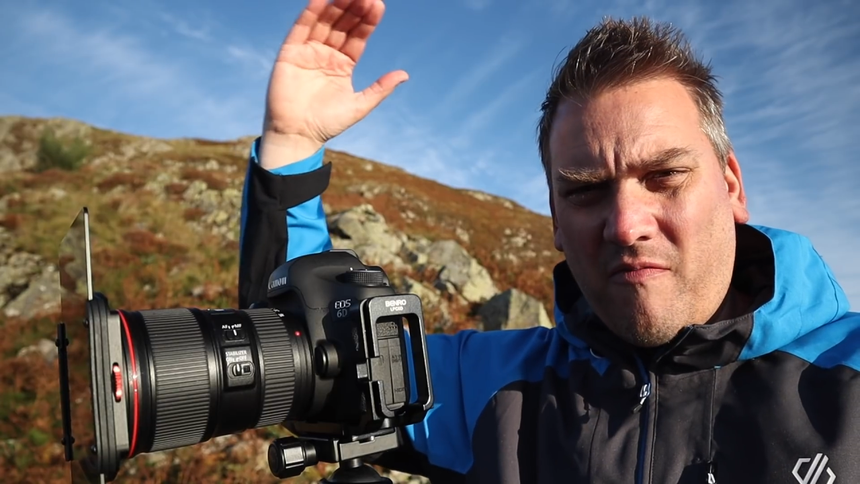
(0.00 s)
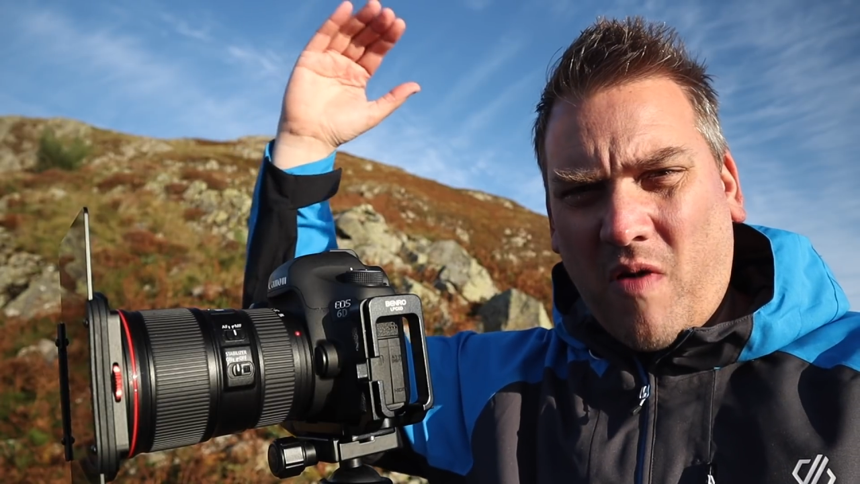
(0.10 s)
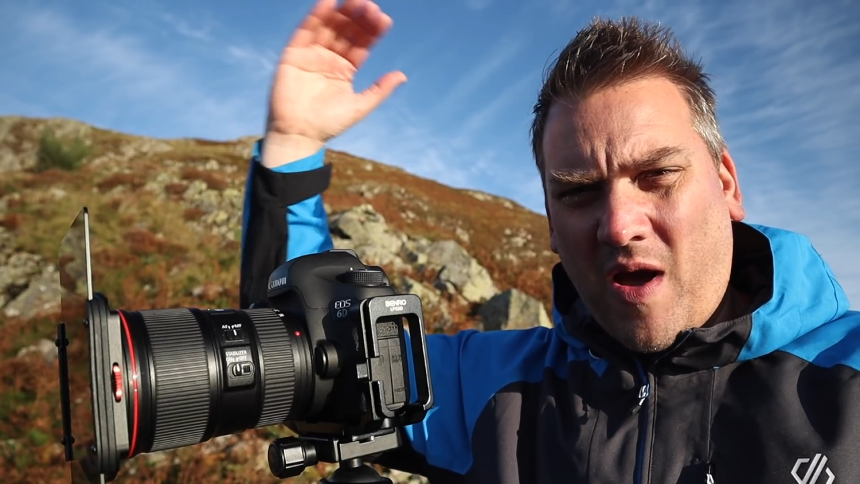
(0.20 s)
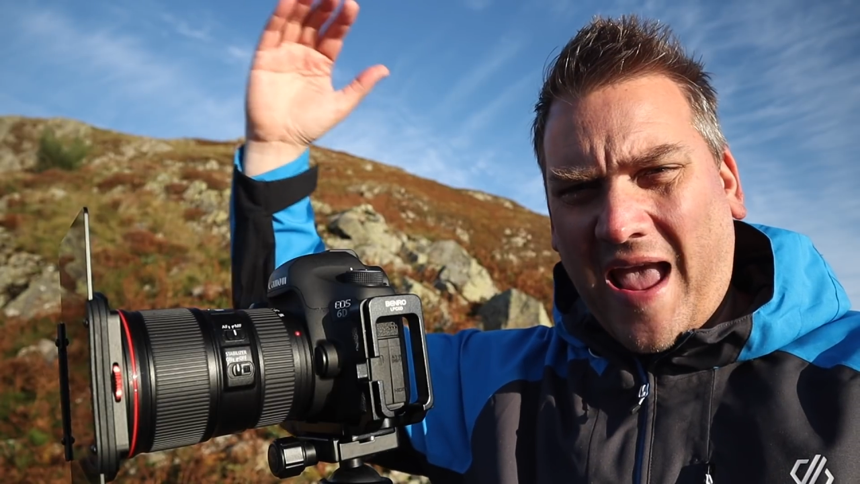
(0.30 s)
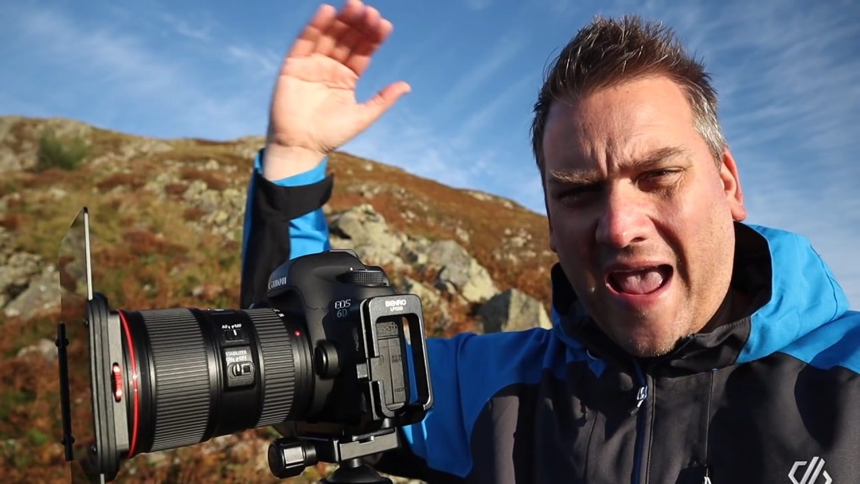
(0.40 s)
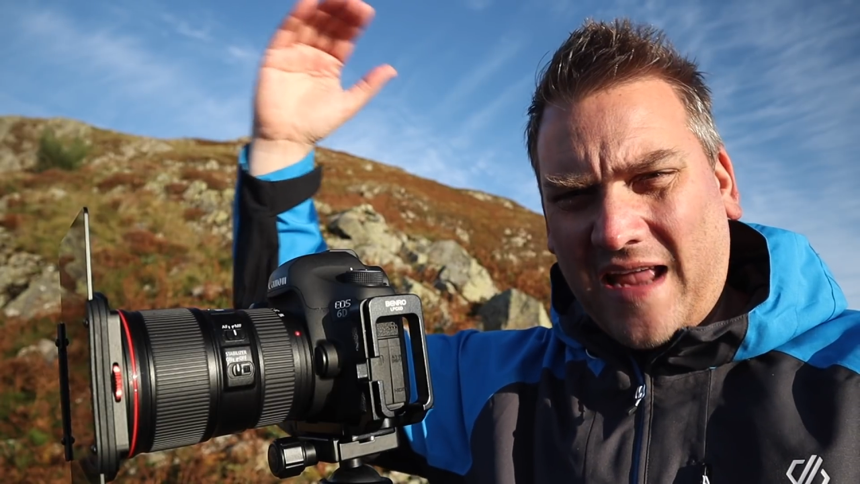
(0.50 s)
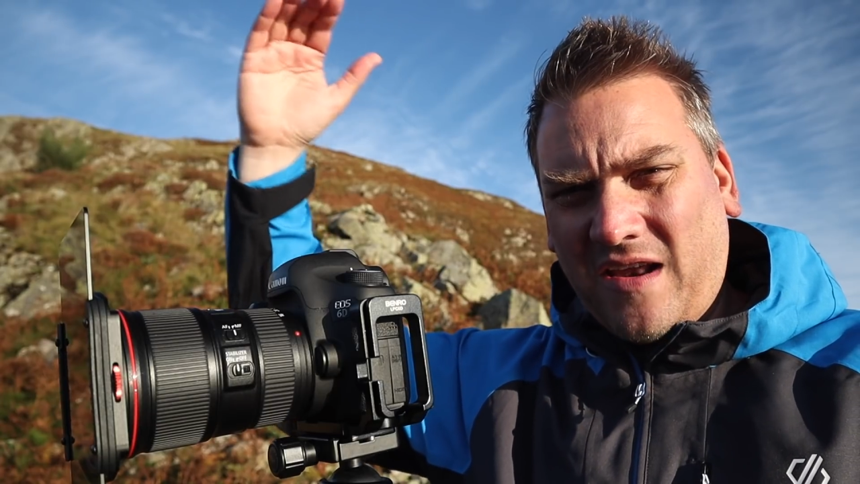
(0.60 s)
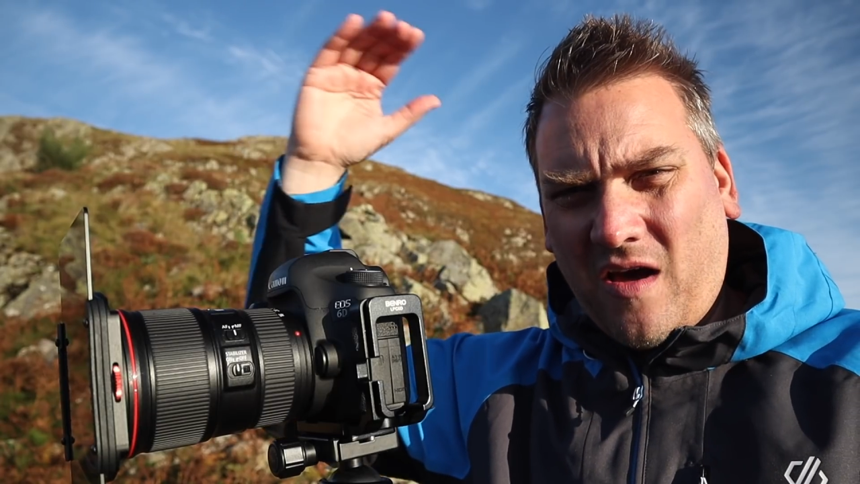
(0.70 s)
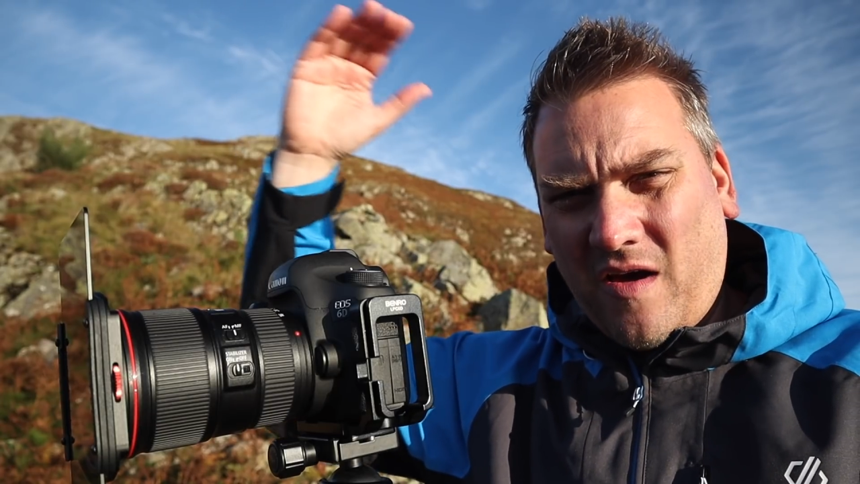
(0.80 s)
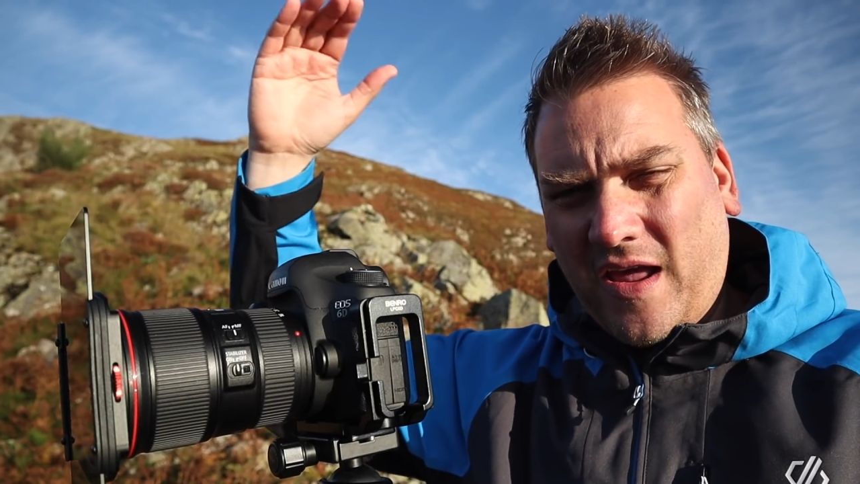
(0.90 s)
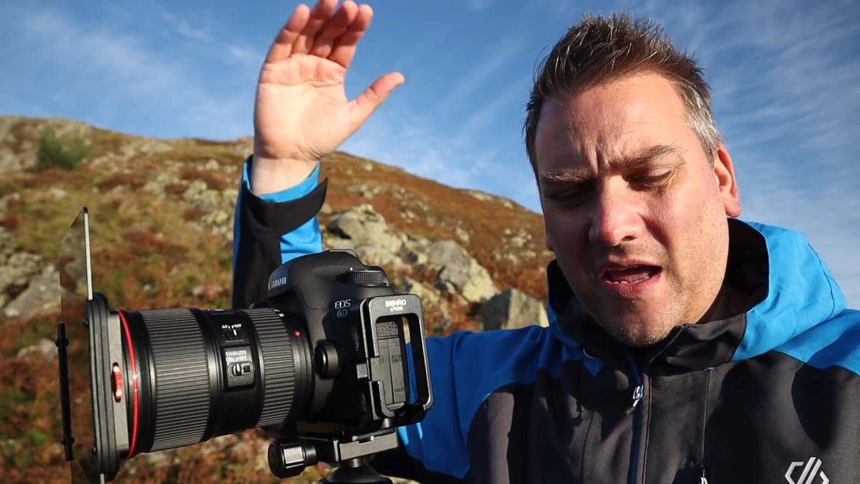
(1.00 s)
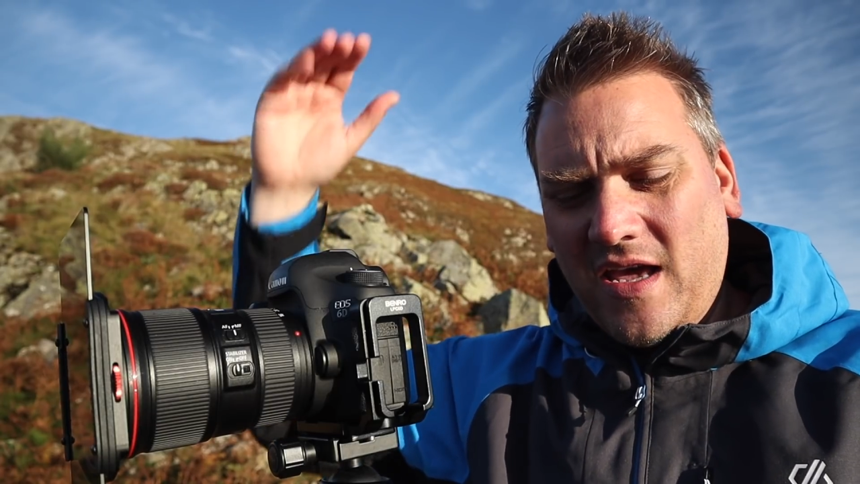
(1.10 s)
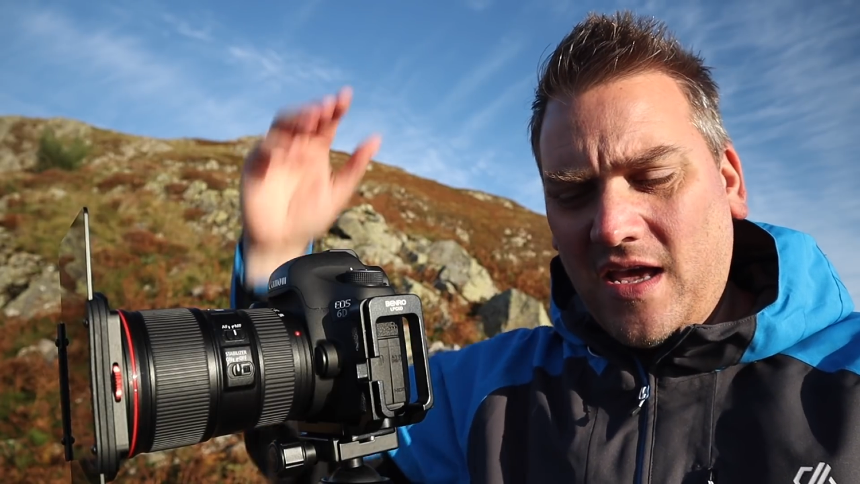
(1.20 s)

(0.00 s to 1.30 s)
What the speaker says: my head height.